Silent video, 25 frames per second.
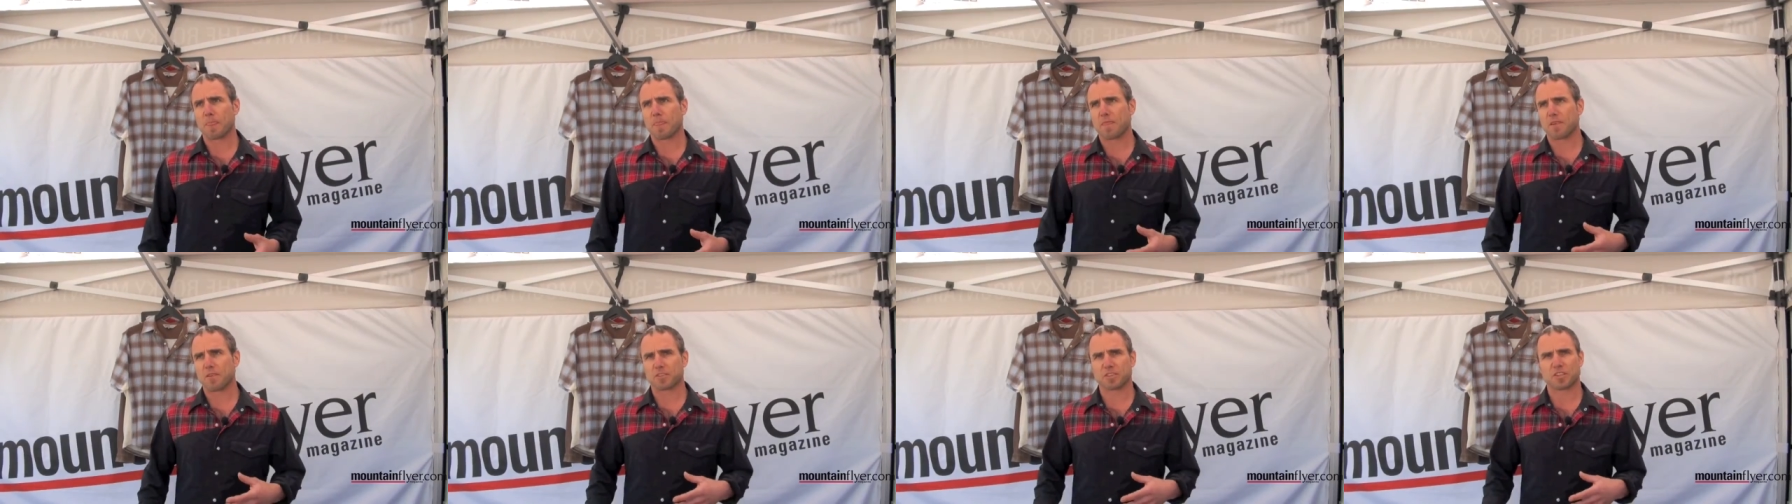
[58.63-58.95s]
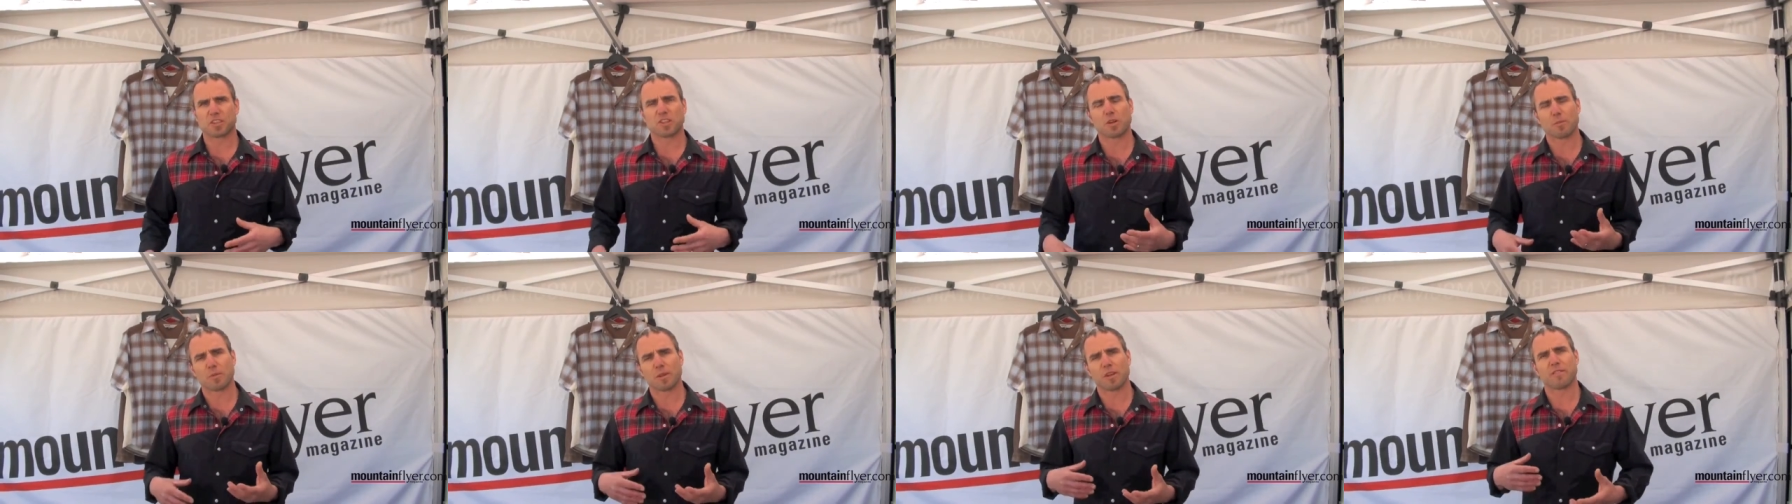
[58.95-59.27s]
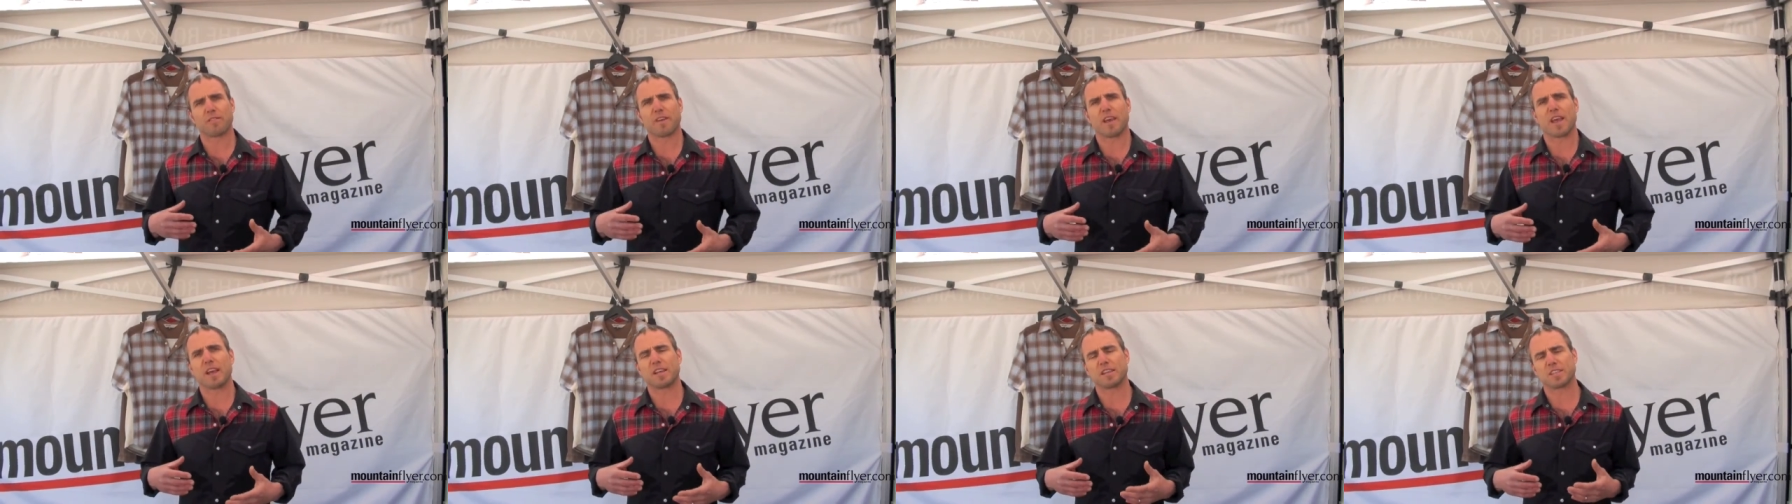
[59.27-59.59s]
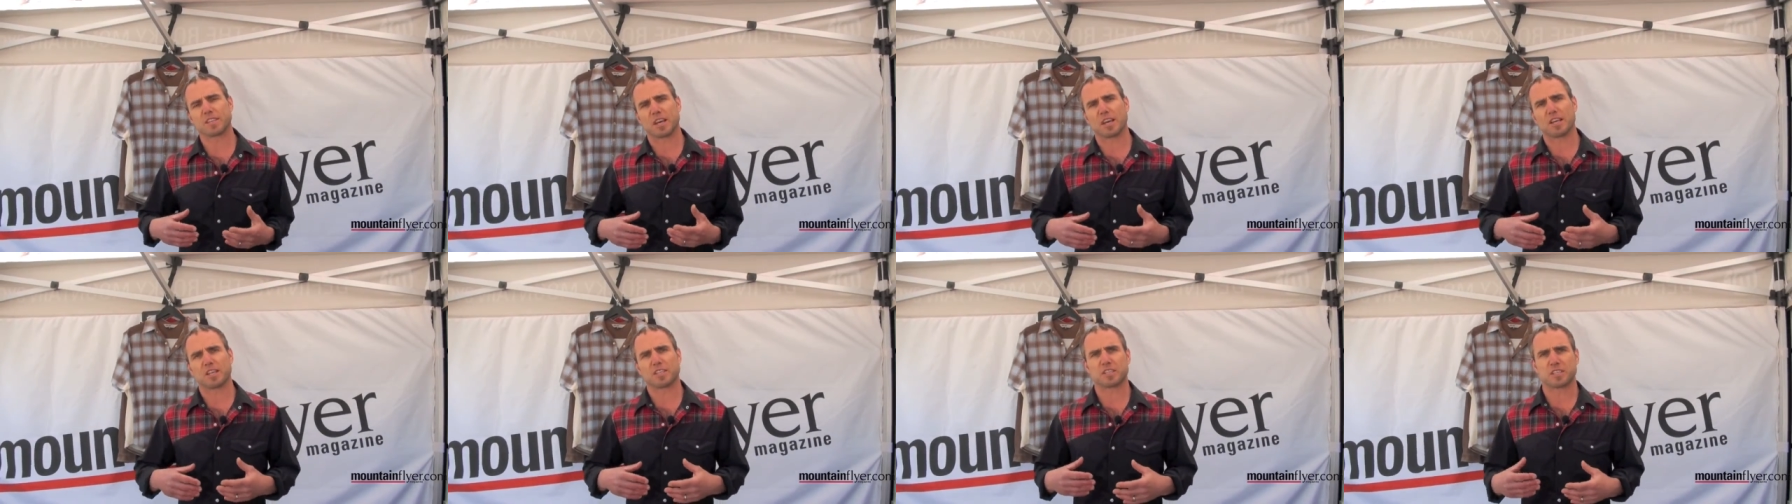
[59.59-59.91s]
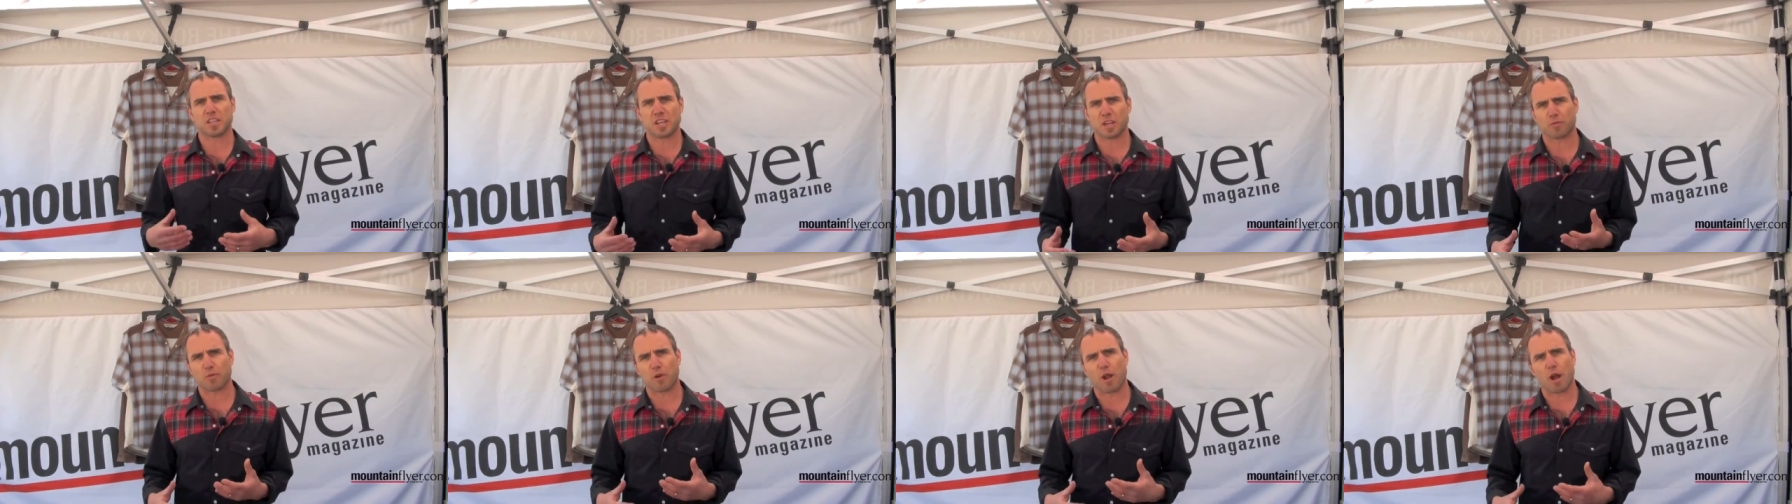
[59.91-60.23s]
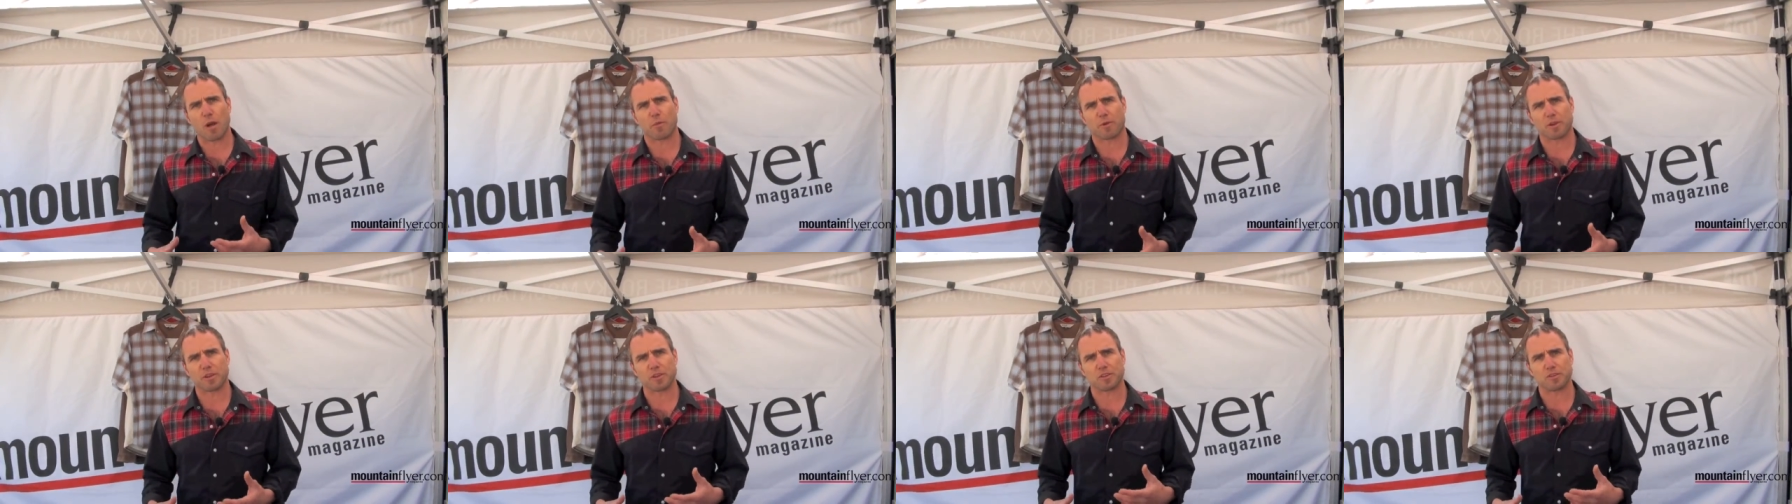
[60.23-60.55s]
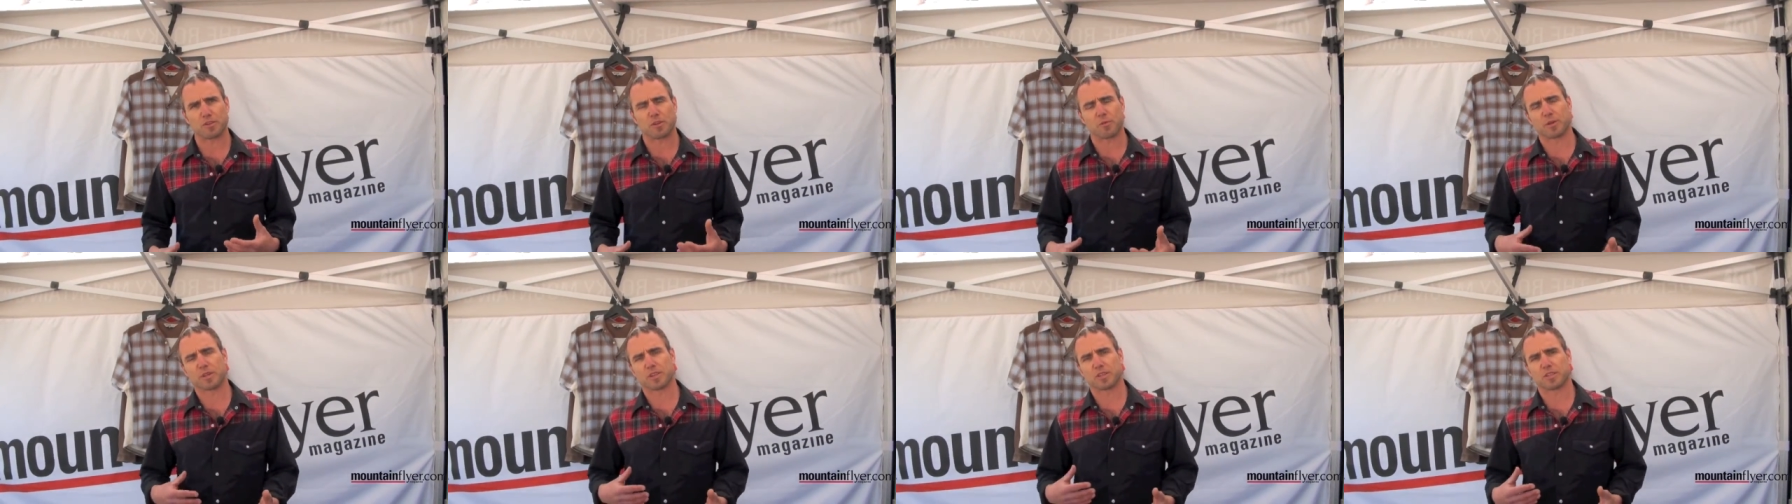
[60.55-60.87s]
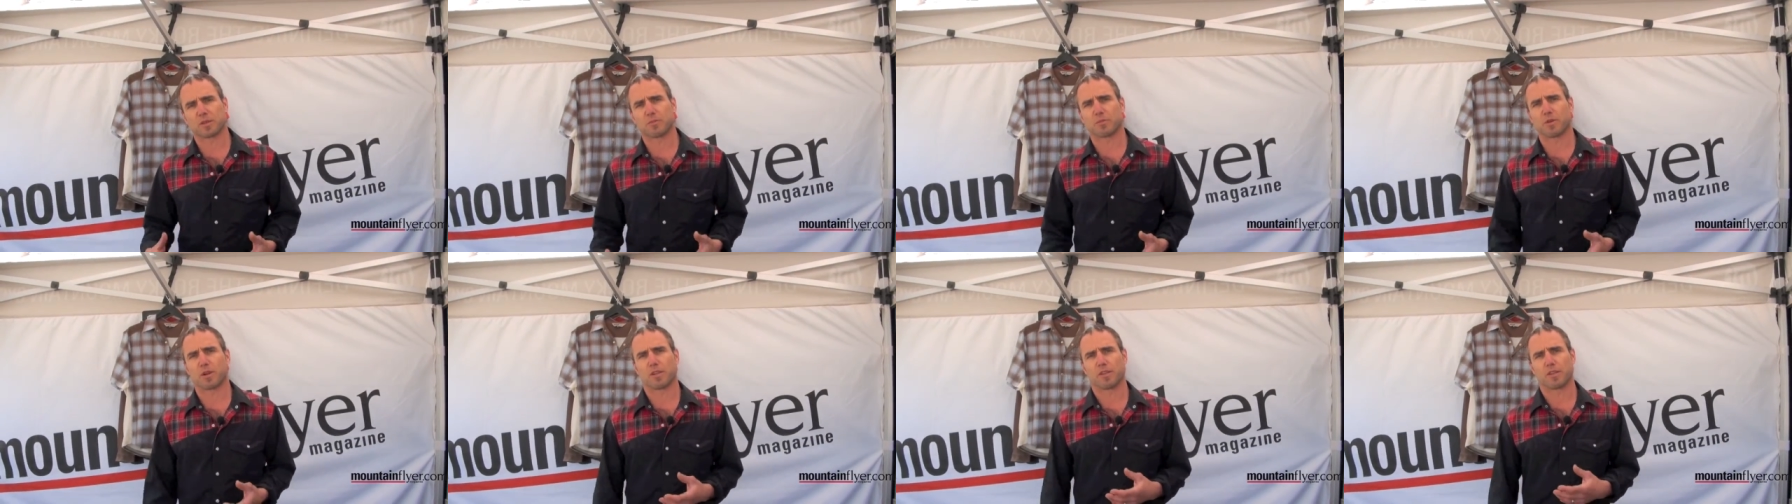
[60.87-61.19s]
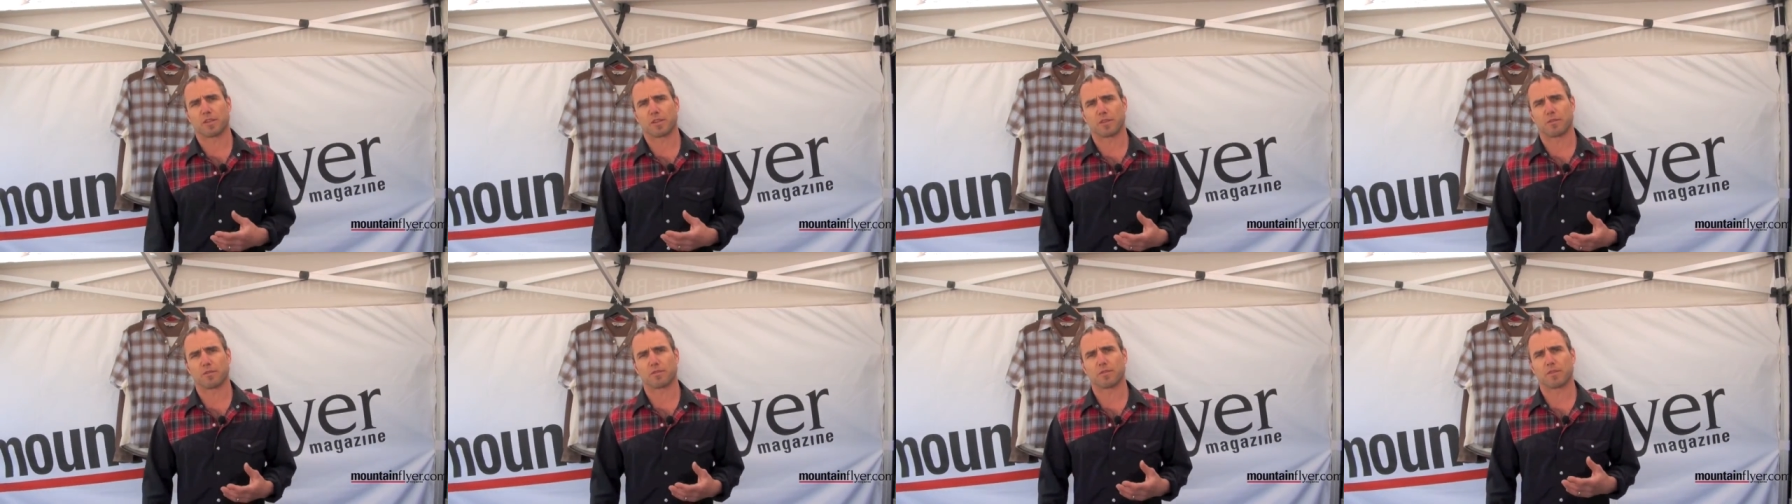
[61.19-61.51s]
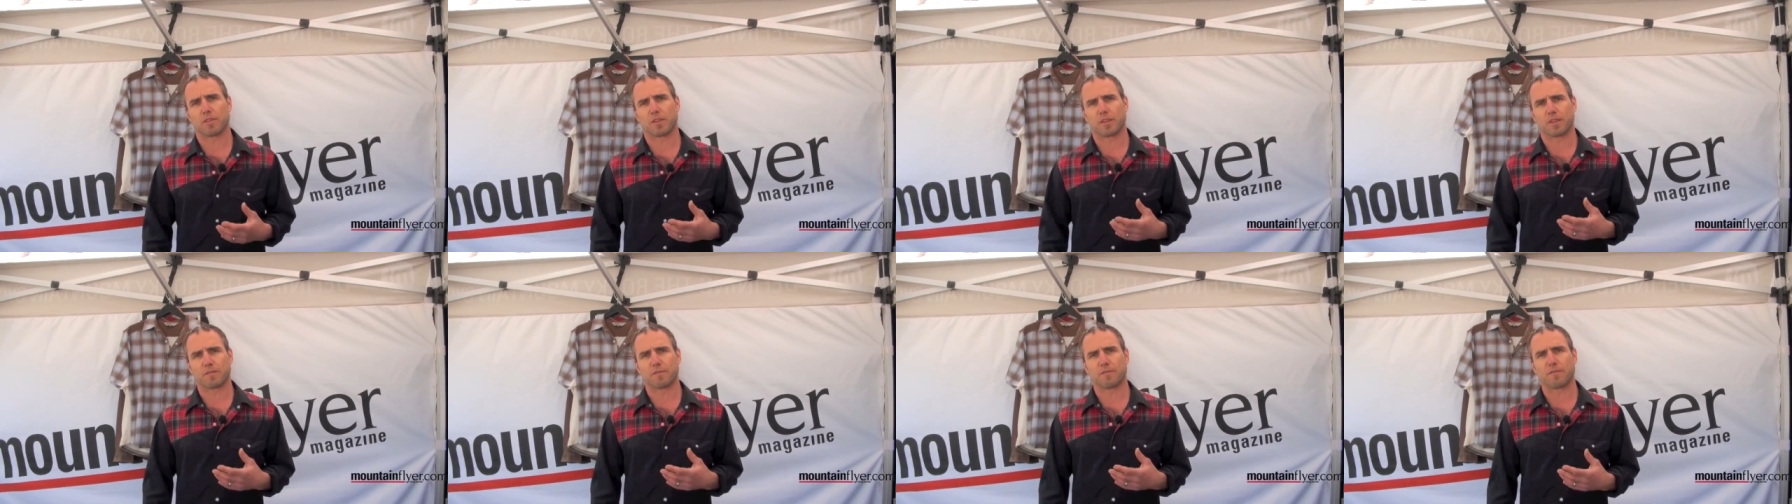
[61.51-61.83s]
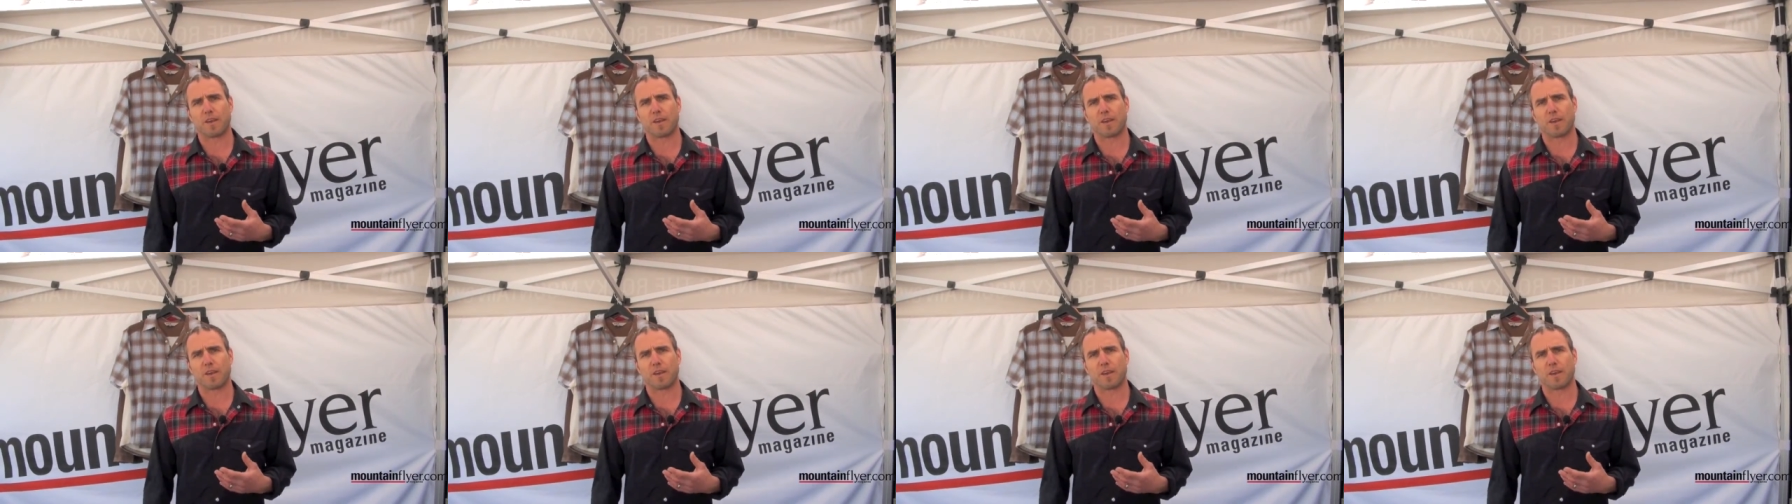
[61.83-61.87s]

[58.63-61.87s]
There's a little bit of anti-stink property to it because the